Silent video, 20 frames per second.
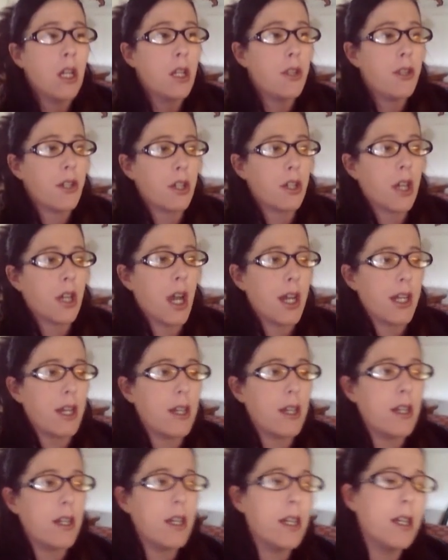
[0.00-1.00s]
kind
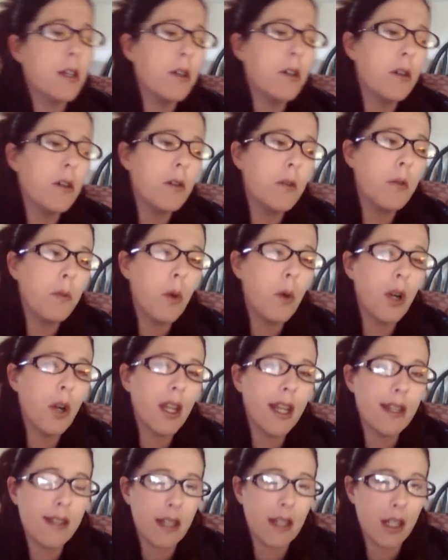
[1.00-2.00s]
of more or
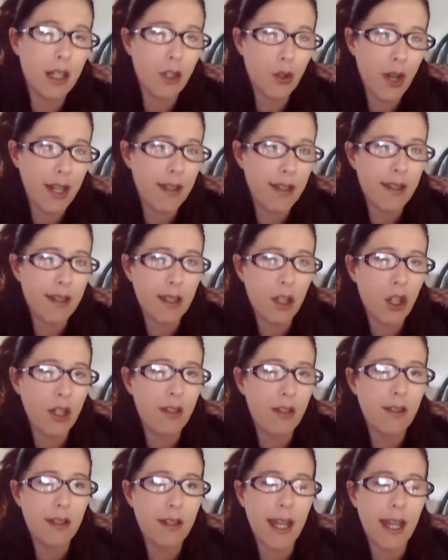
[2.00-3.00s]
less in a transition
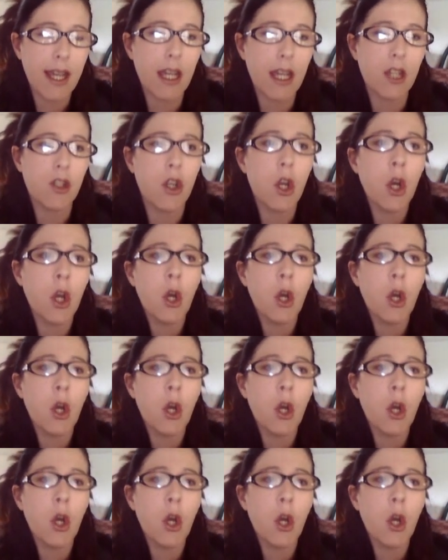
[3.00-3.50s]
stage